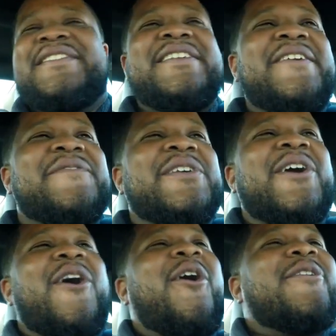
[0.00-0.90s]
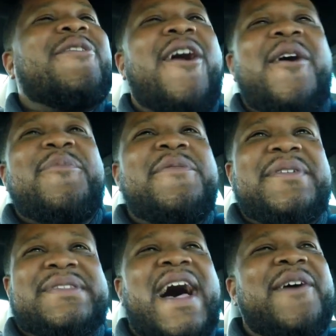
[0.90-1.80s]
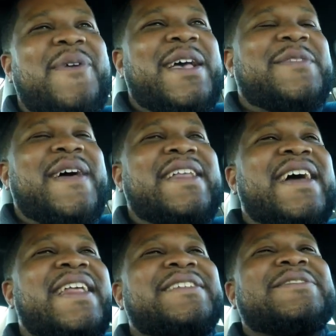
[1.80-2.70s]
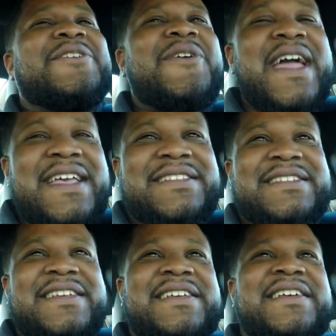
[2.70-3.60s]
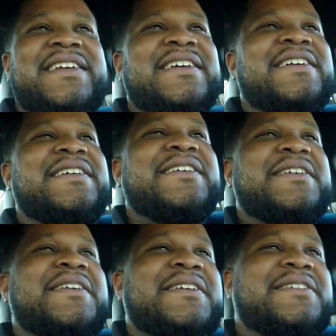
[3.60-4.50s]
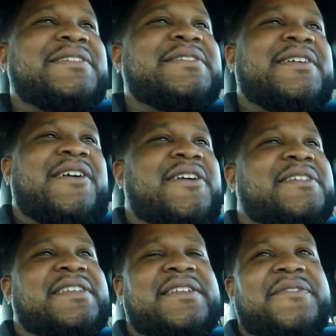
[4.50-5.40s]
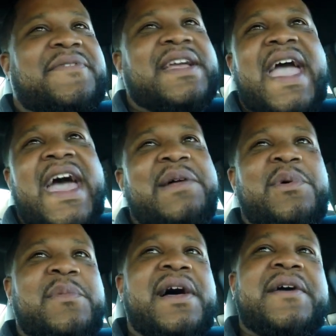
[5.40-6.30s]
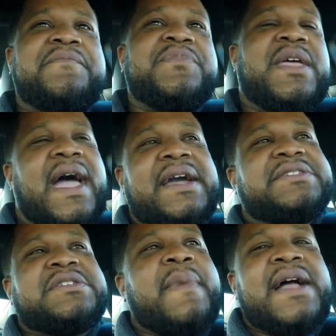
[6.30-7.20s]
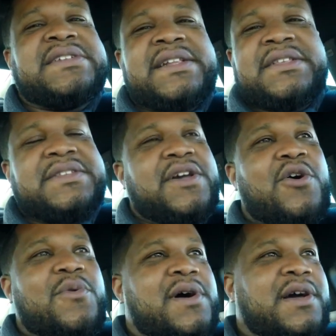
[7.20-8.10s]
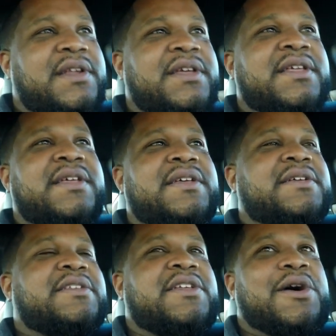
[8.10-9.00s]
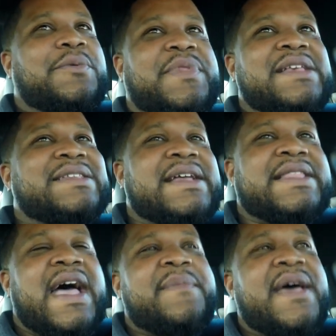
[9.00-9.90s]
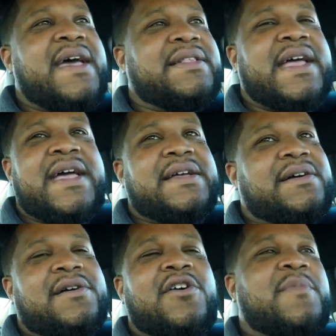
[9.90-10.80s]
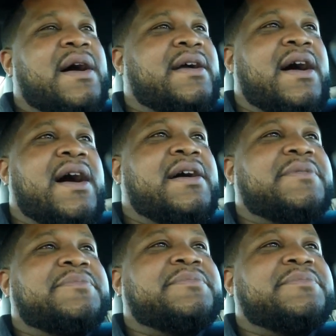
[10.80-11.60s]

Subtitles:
You can feel the whole car moving sideways, man. That is crazy. Oh, this thing is a freaking animal, man. I could just imagine like the Z01, you know, things like that, man. That, oh my God.